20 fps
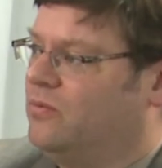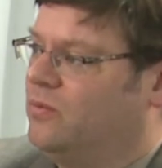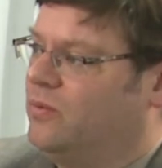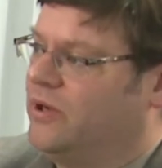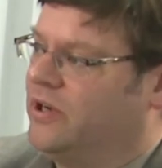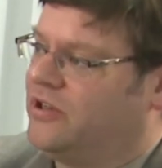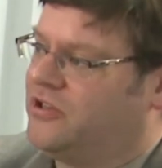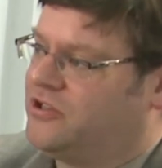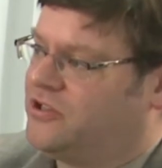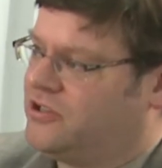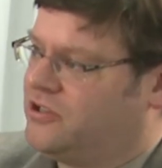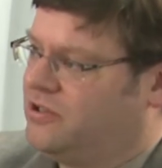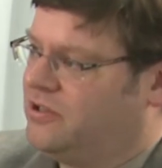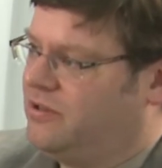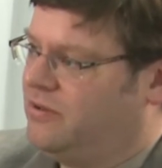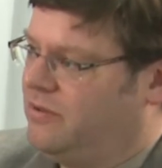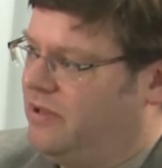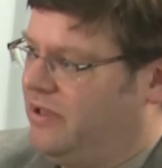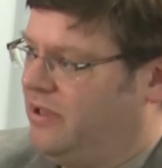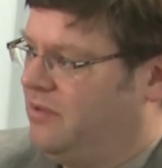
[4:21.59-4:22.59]
which
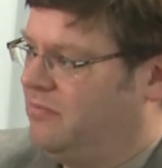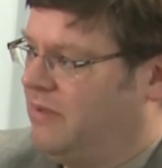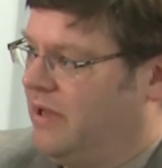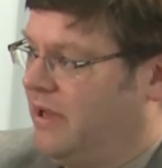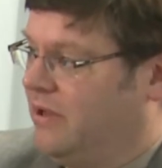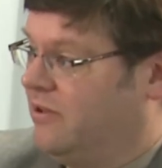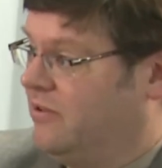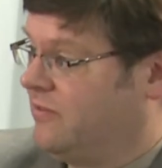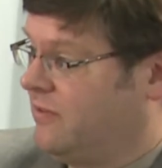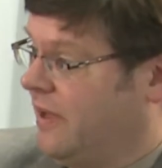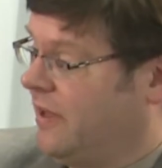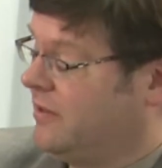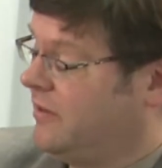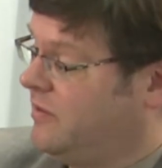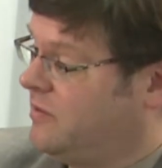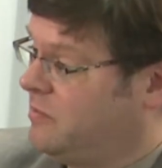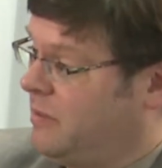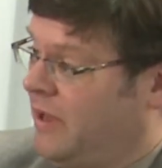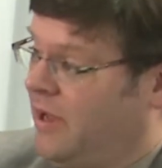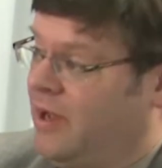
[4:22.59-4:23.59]
email is likely
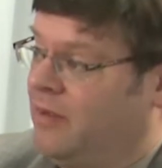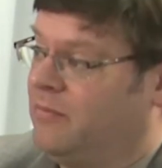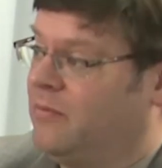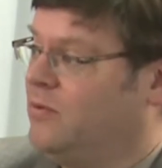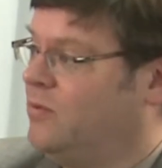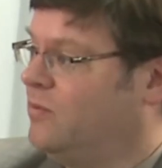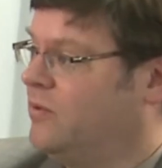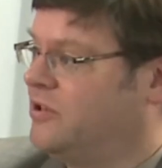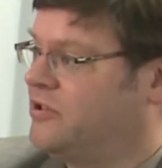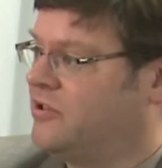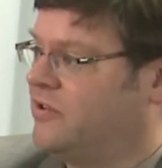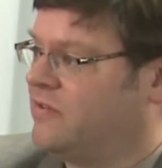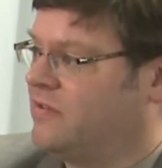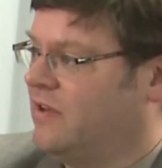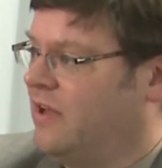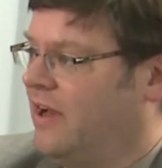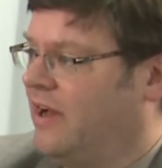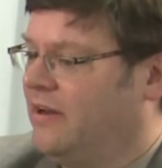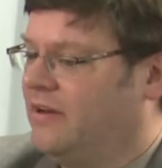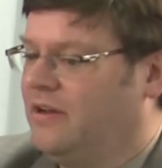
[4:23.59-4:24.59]
spam, which is
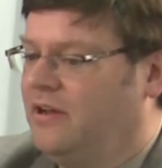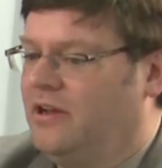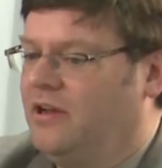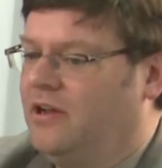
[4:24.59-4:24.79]
not.